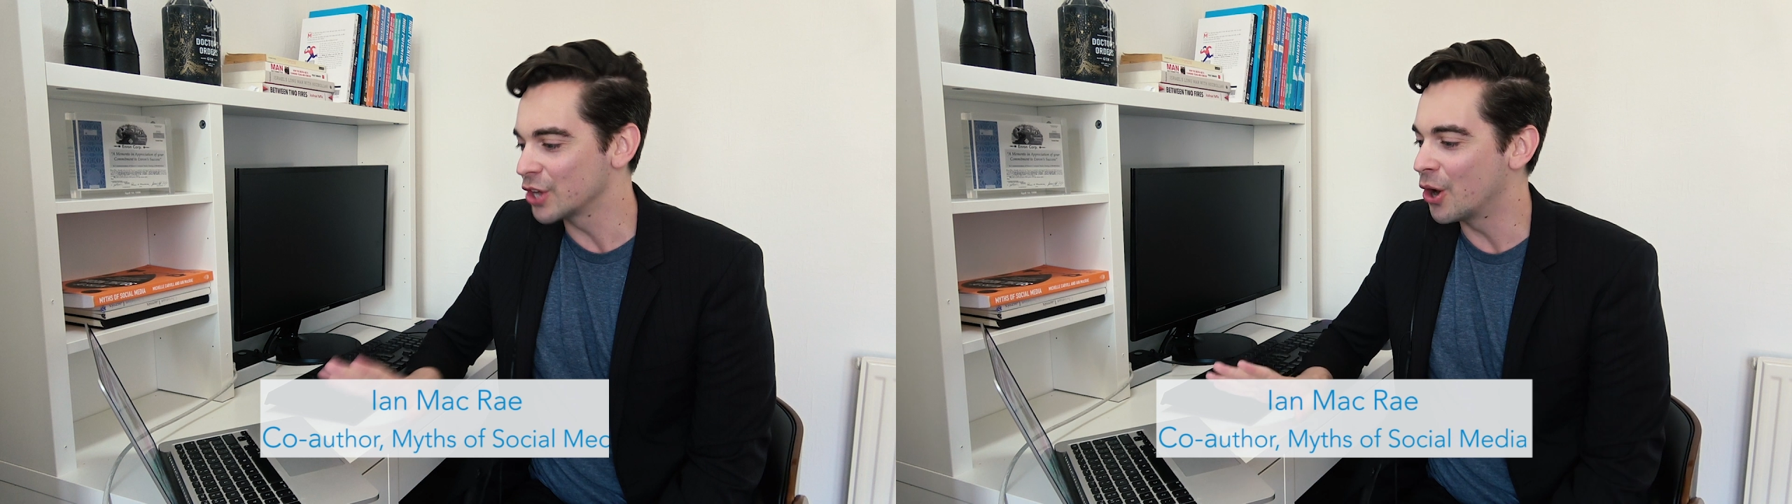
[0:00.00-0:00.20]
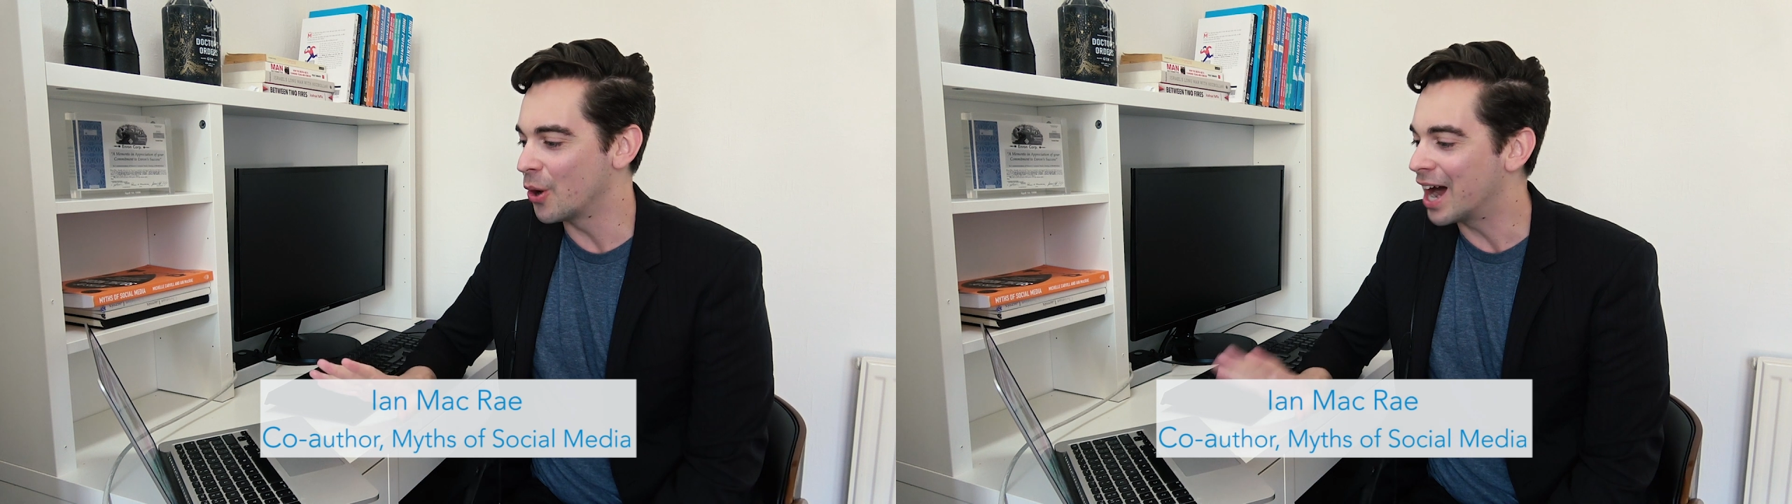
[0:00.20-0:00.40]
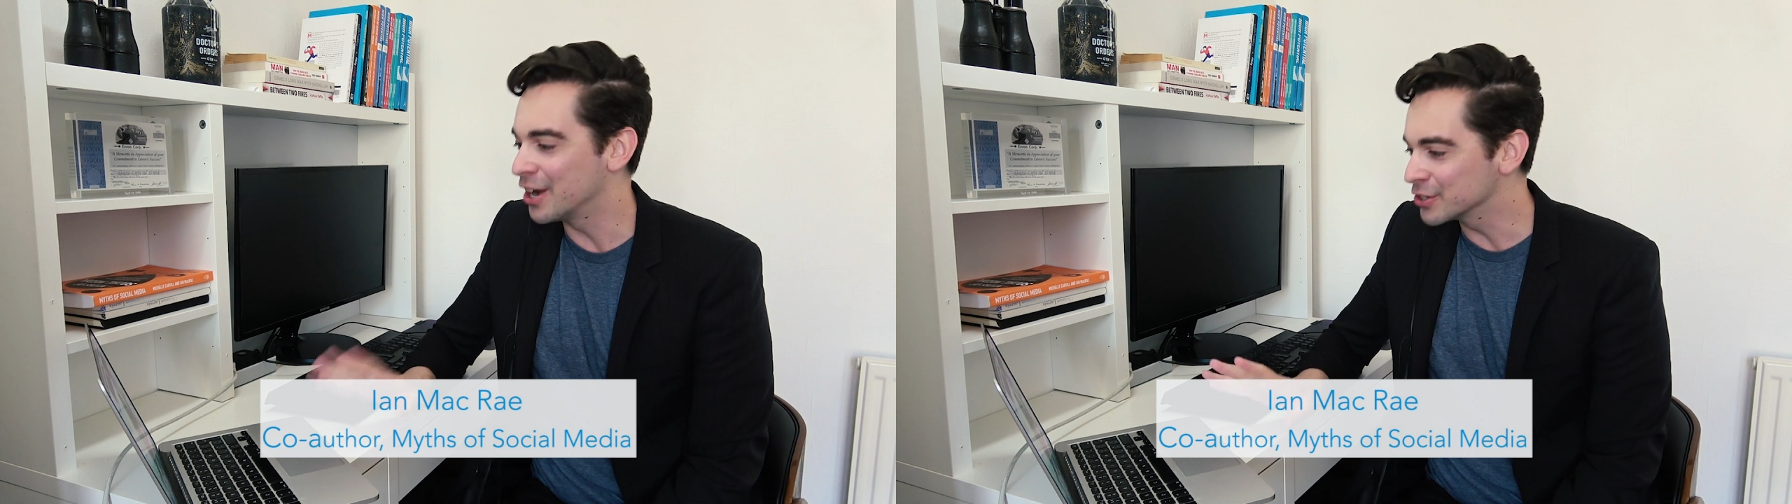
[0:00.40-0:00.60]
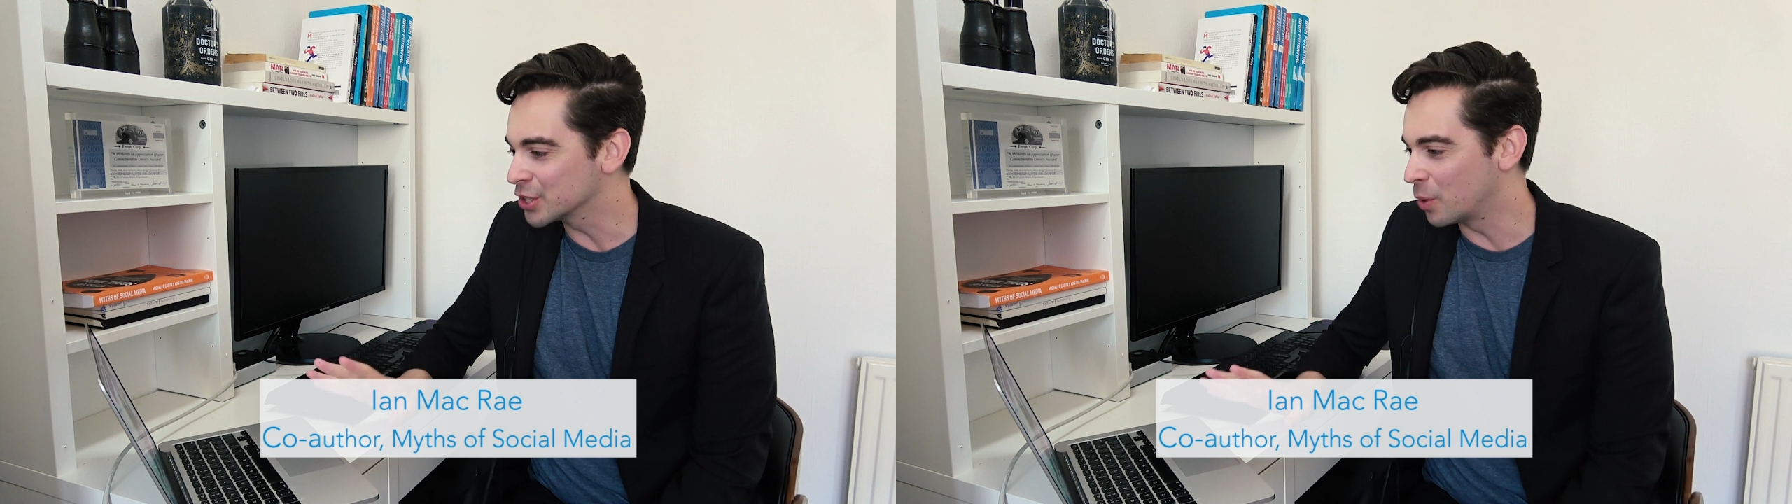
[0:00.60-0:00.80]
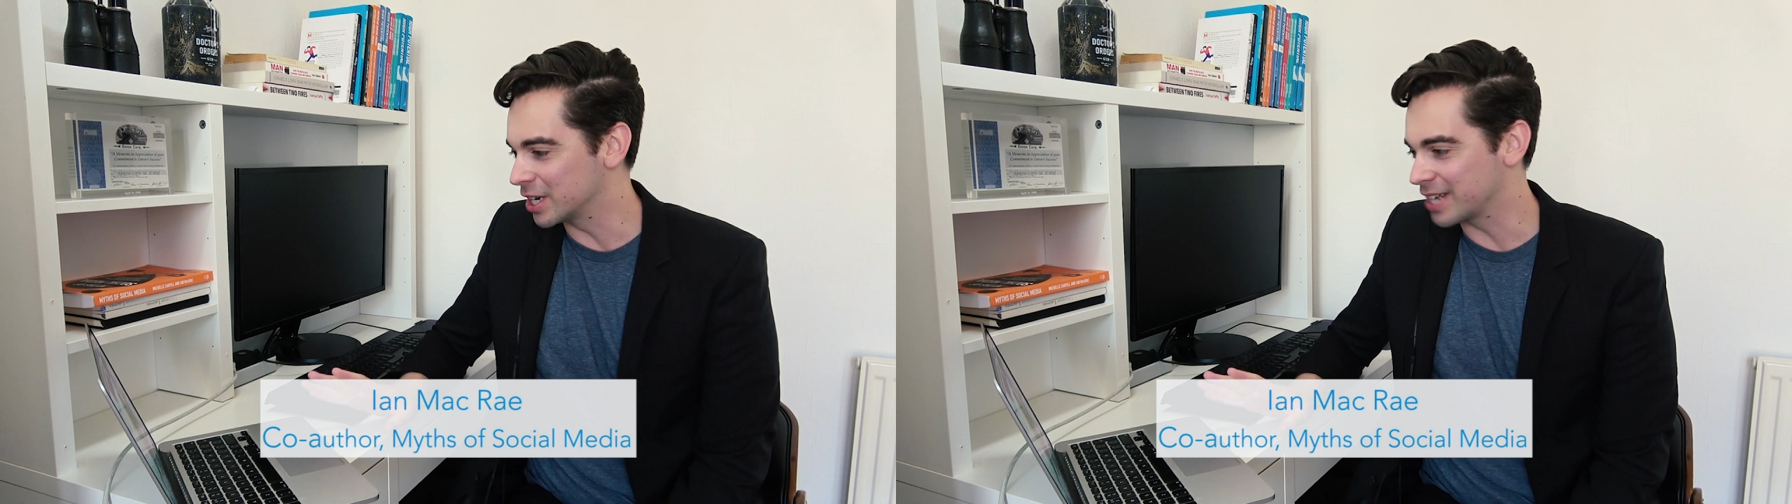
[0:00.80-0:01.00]
So I
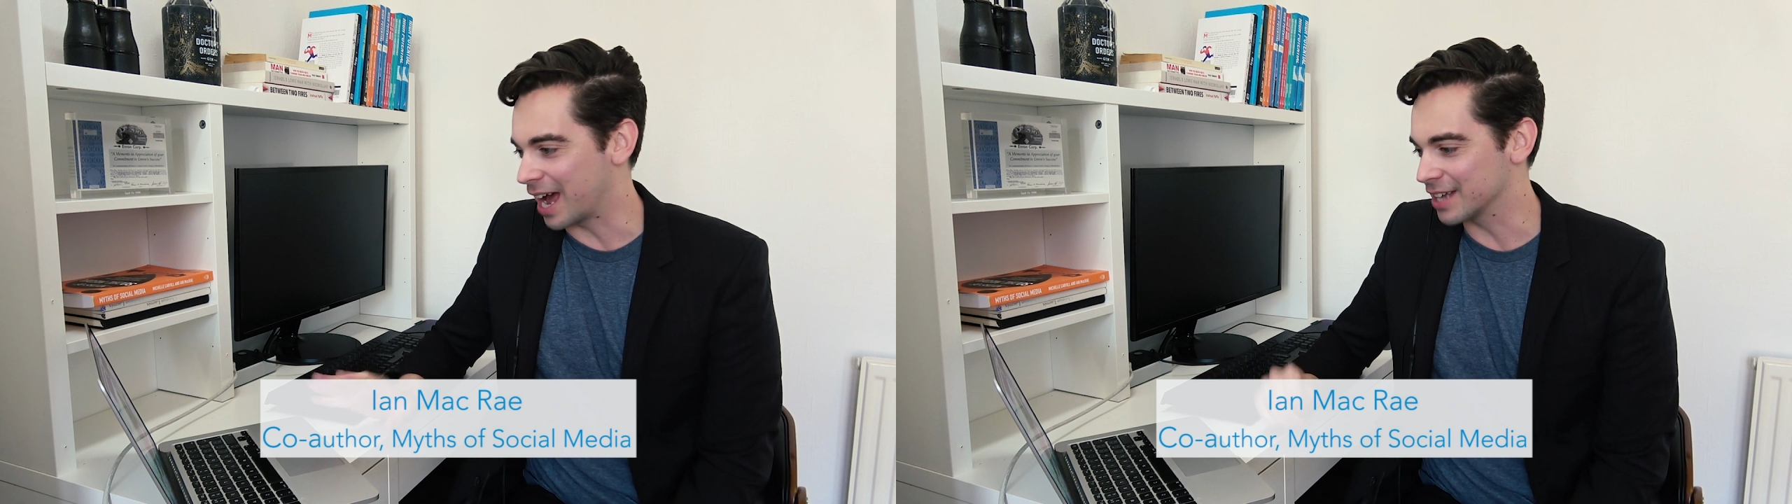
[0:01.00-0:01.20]
also wanted to